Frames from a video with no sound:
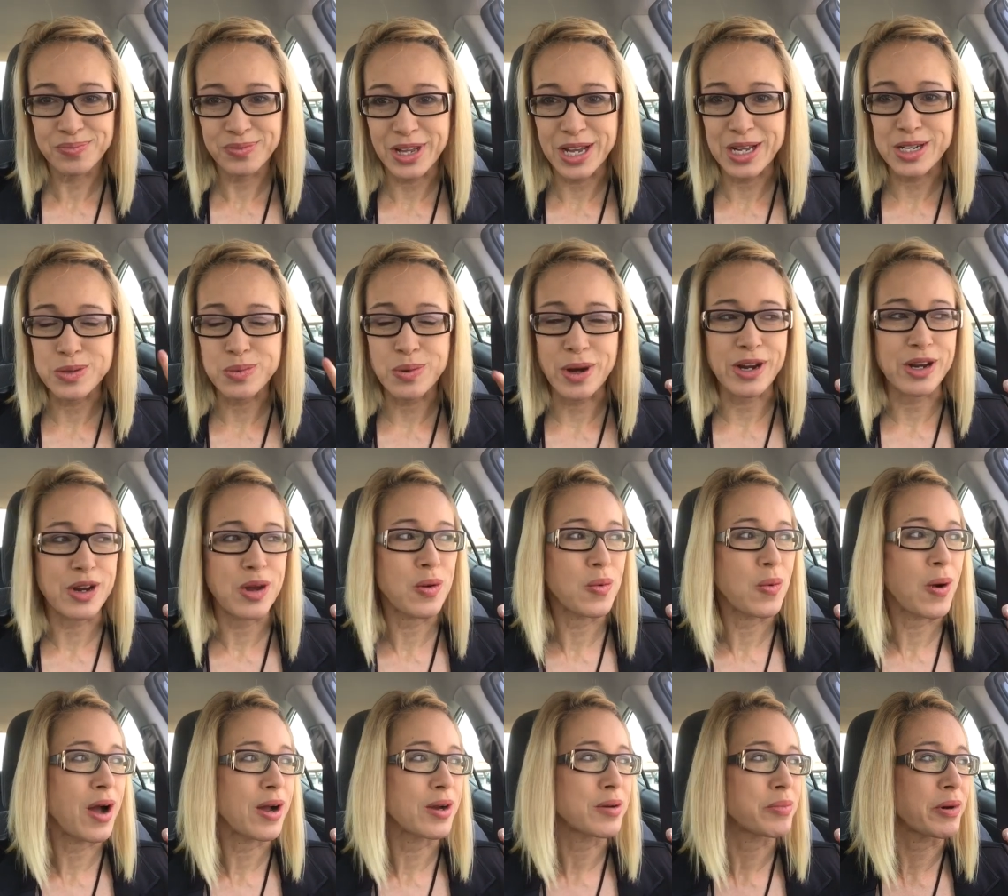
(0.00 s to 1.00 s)
that's why no
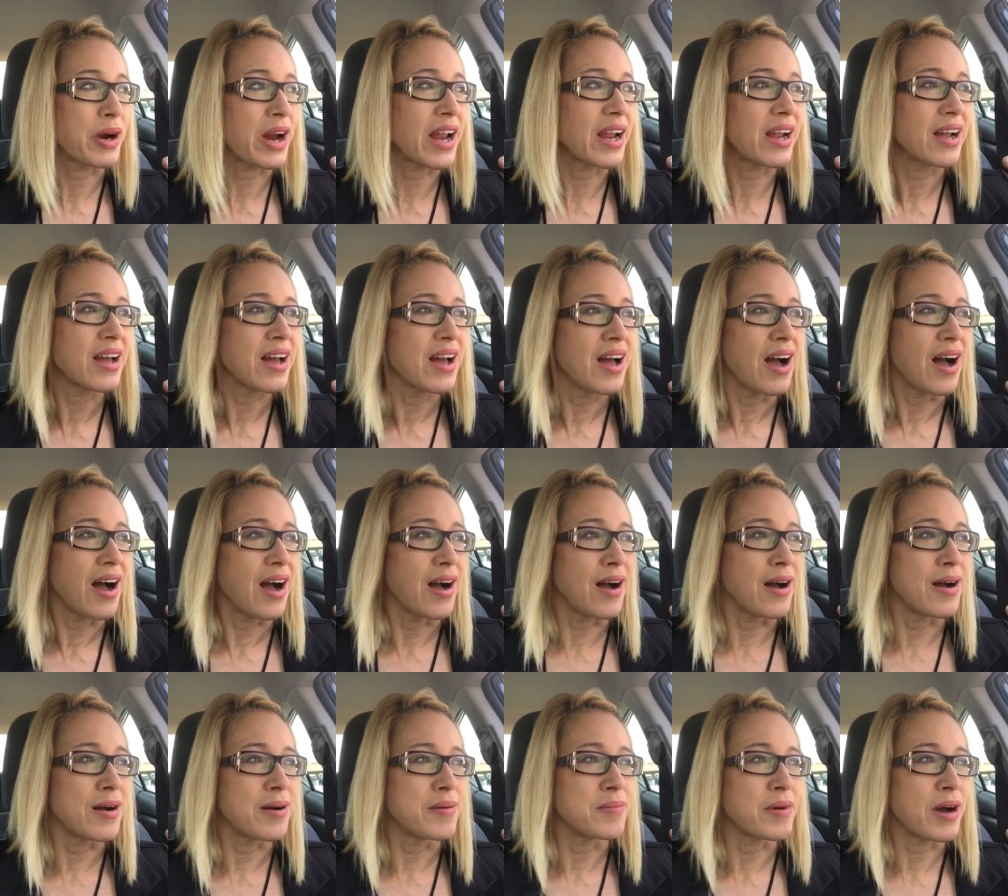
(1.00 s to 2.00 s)
walk break.
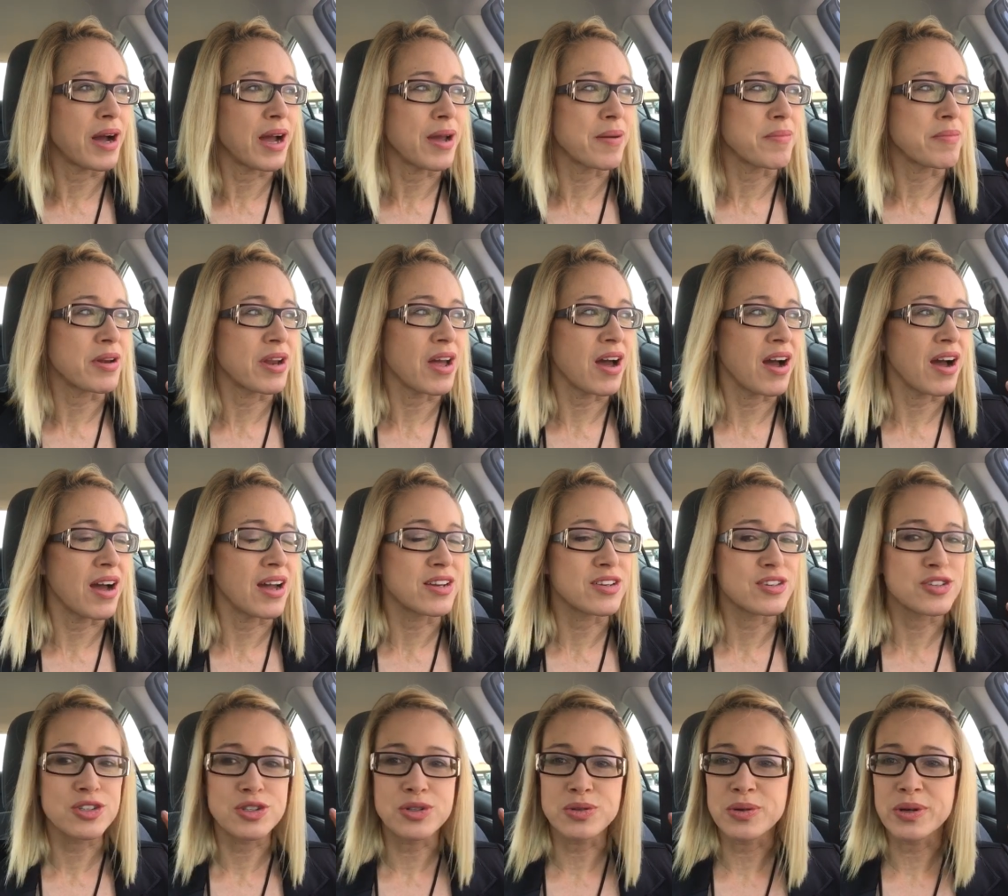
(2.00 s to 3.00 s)
Um, I'm
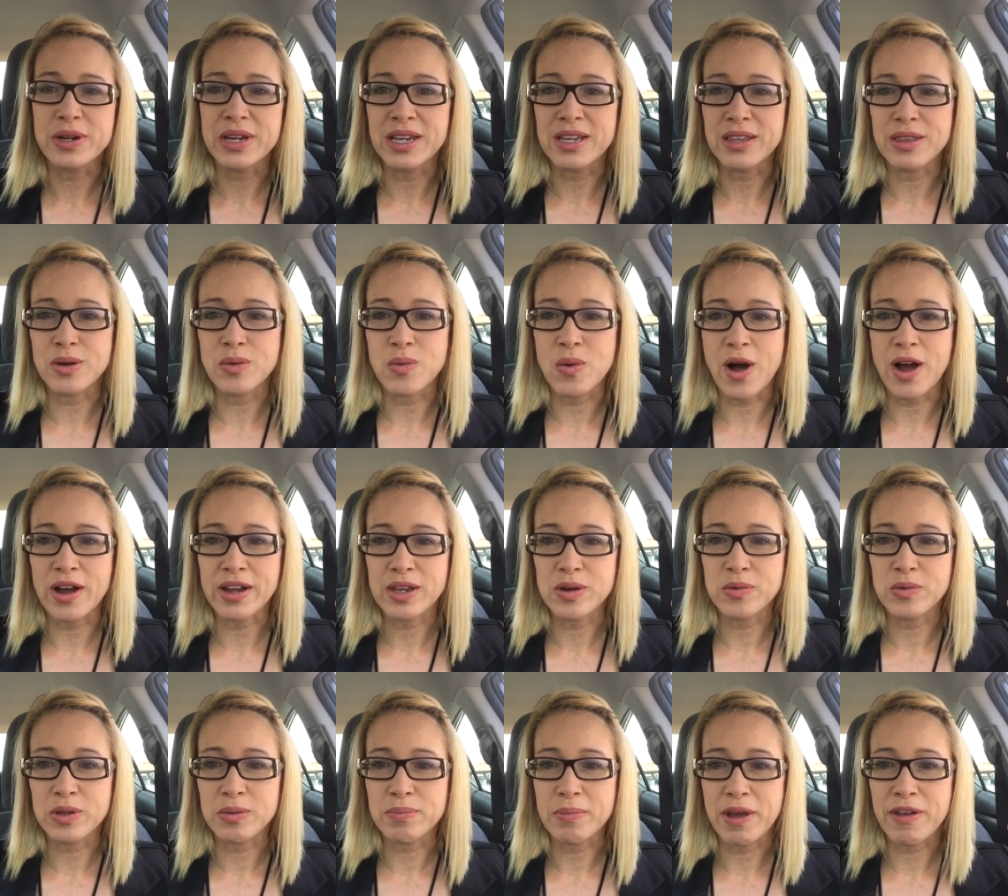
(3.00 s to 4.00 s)
not doing the
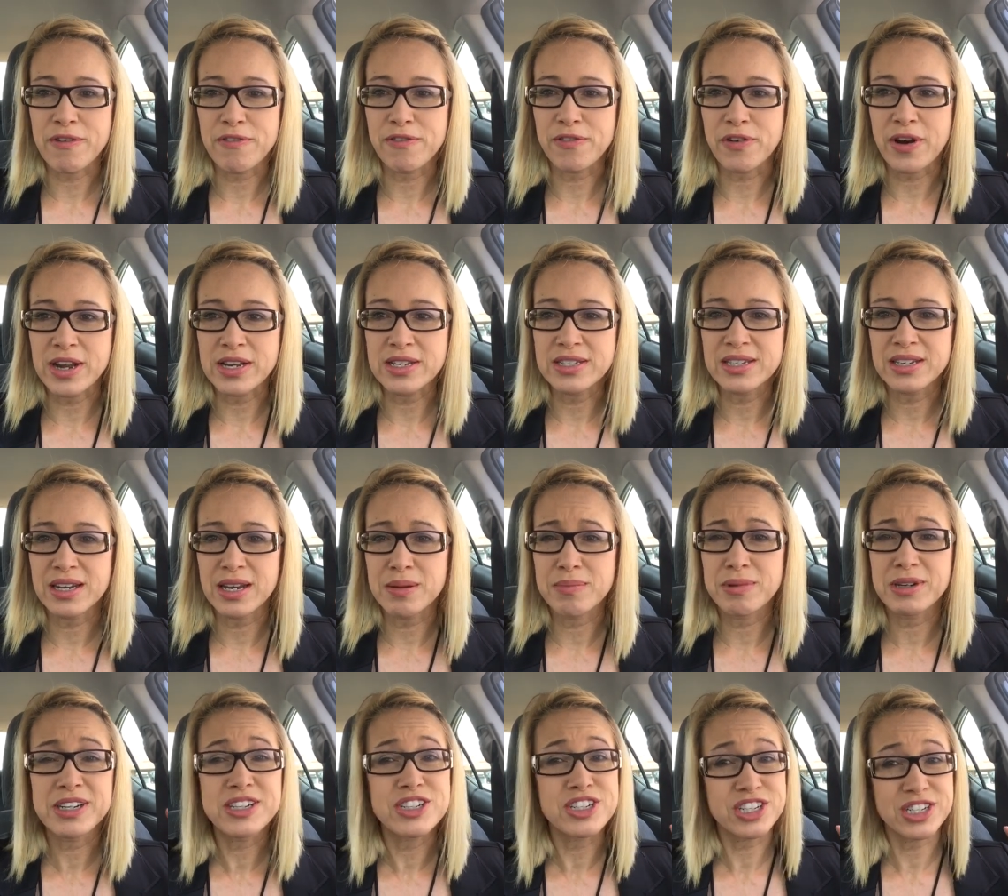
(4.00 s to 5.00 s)
walking with my friend today
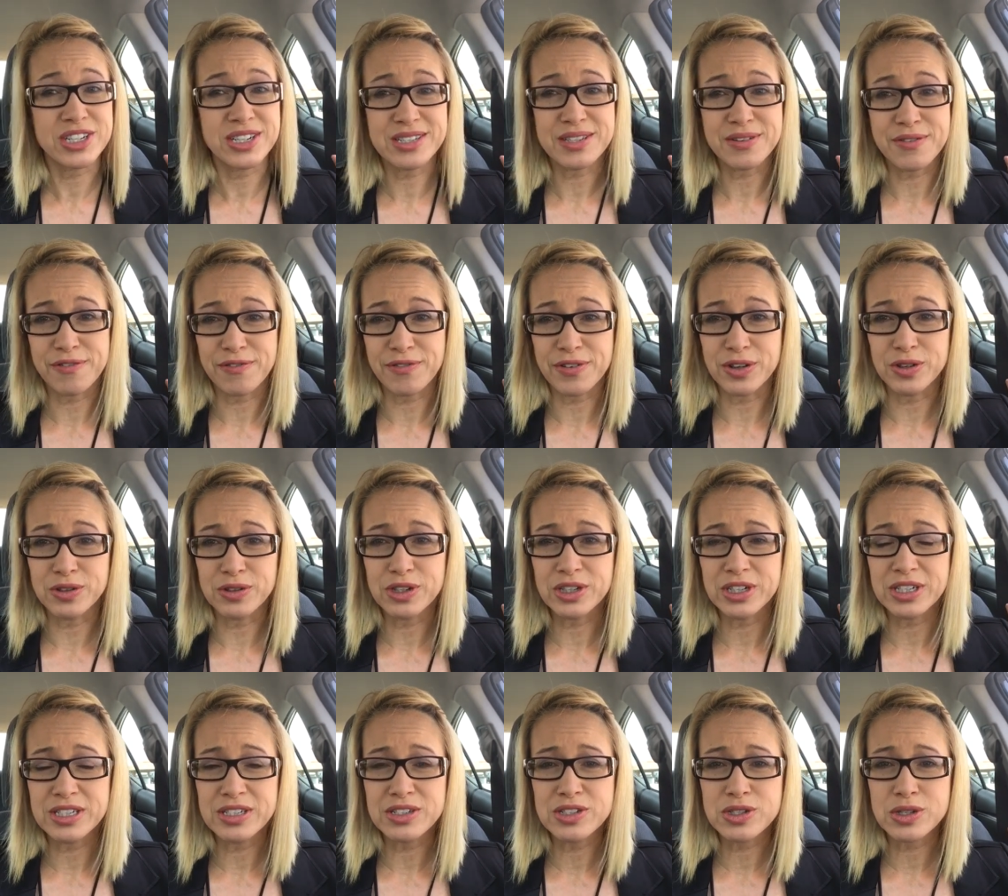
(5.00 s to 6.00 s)
because she doesn't feel
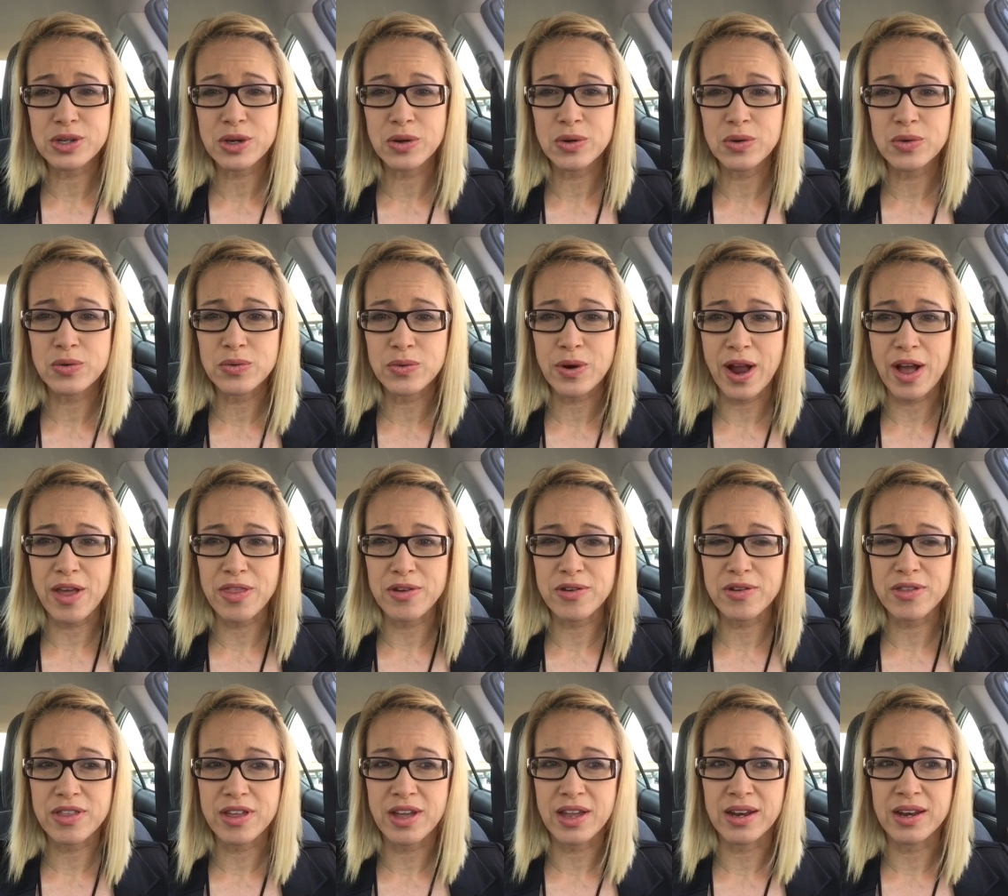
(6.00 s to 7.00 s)
good. So
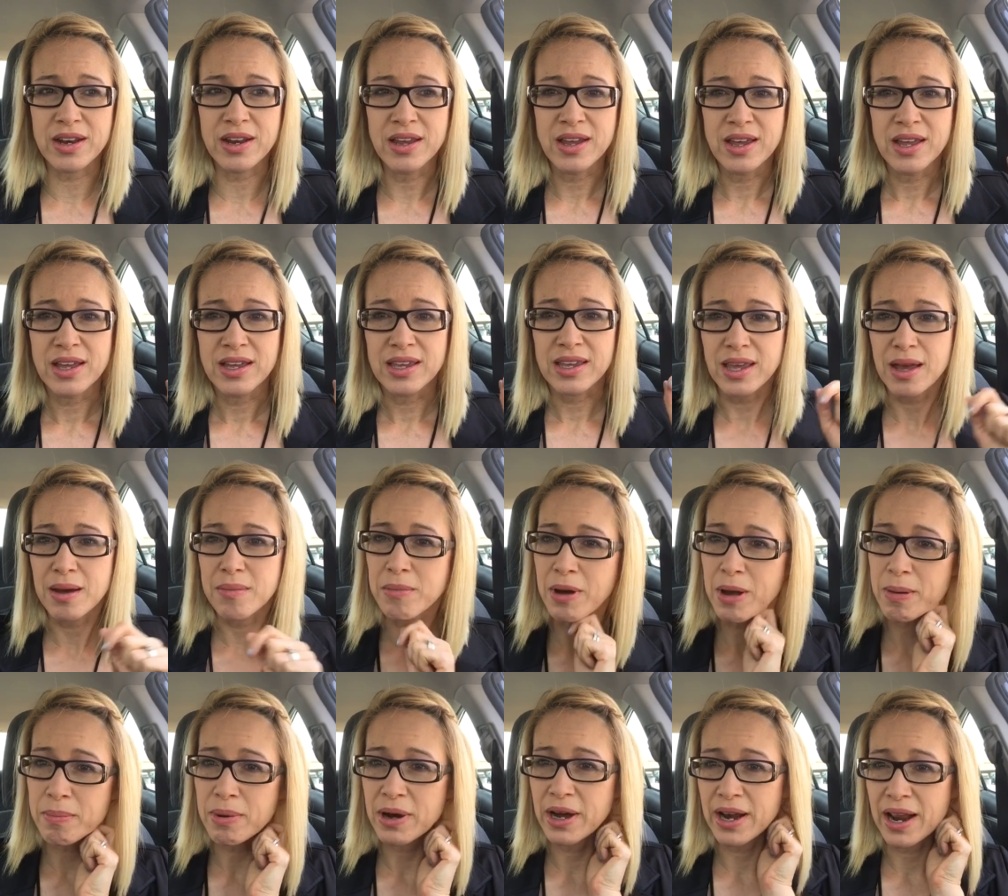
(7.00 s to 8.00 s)
rather than get
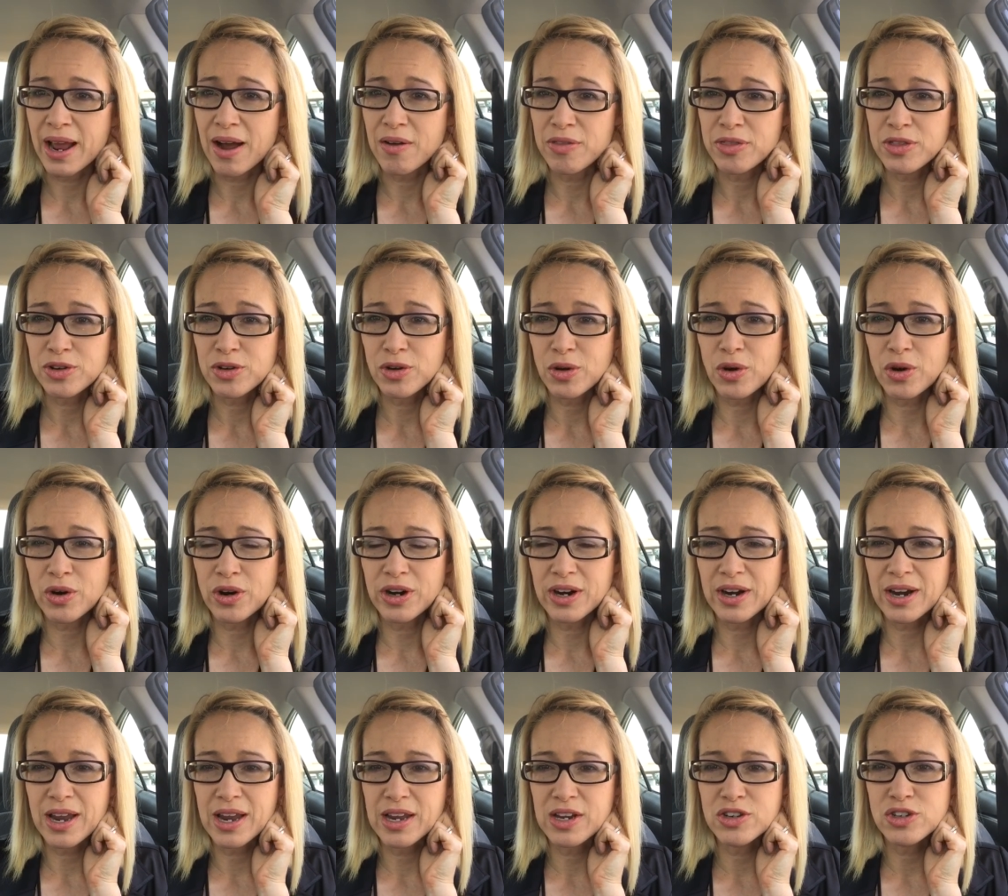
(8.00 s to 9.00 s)
my butt out the
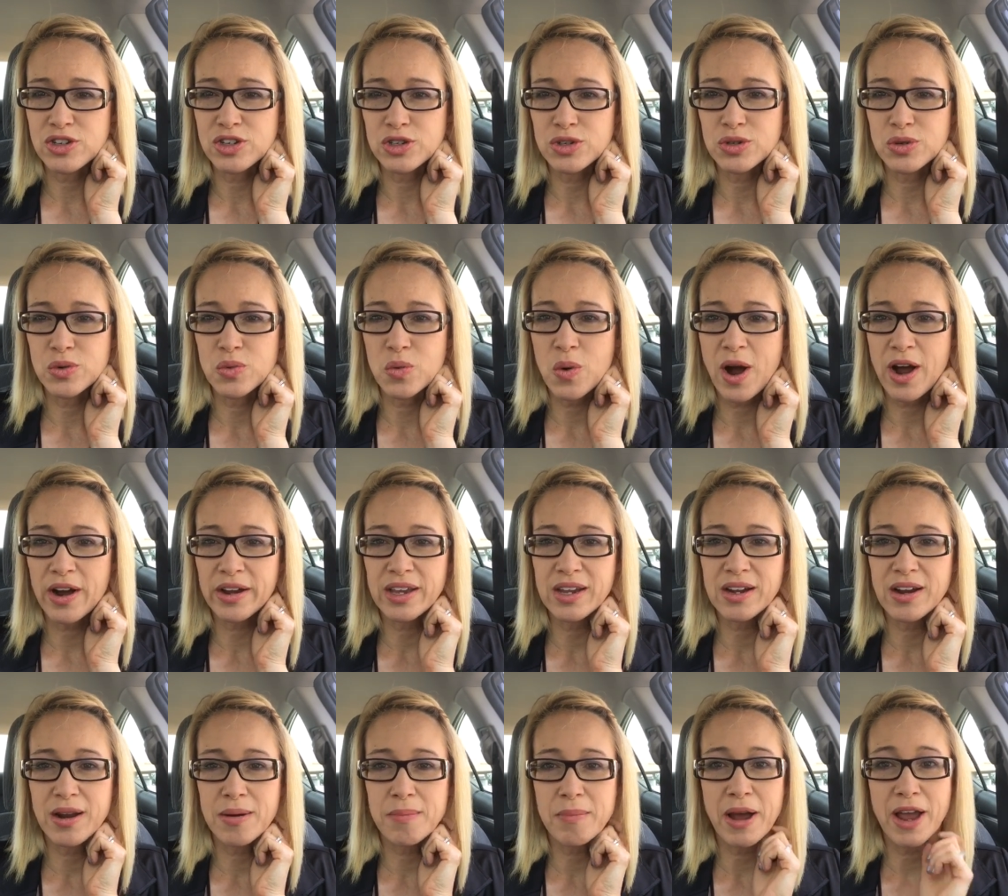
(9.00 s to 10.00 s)
door and do
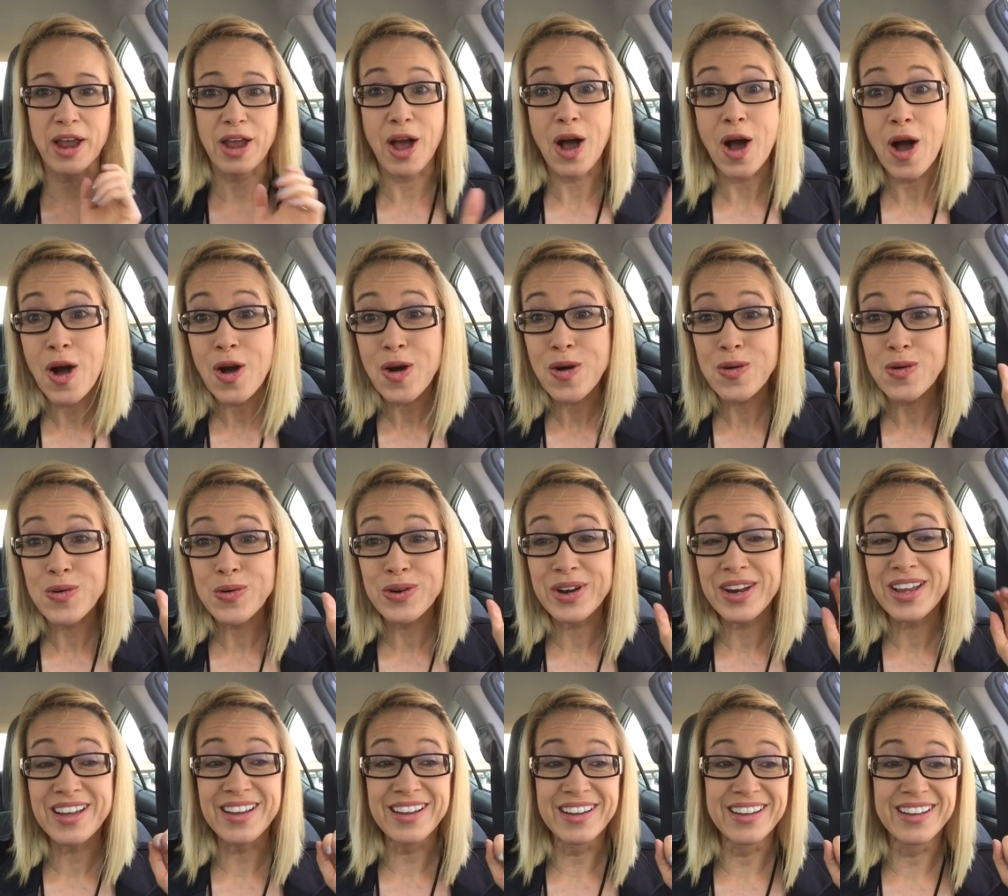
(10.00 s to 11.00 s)
walking on my
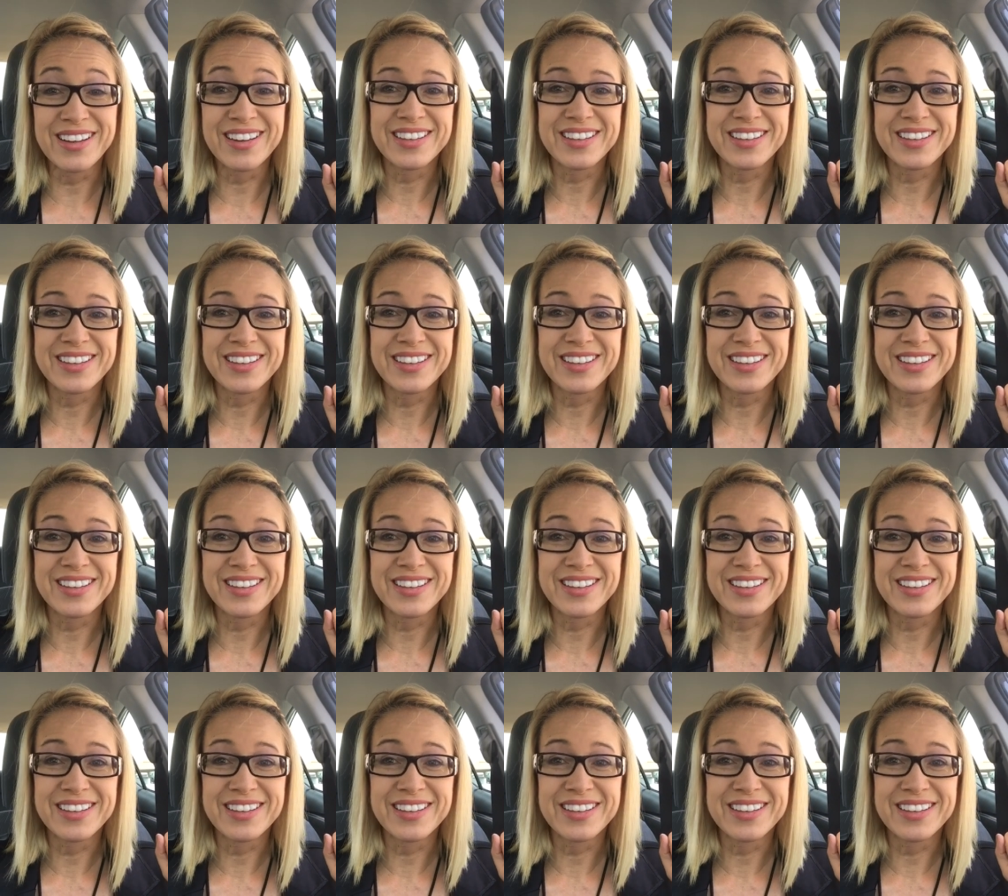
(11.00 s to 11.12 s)
own,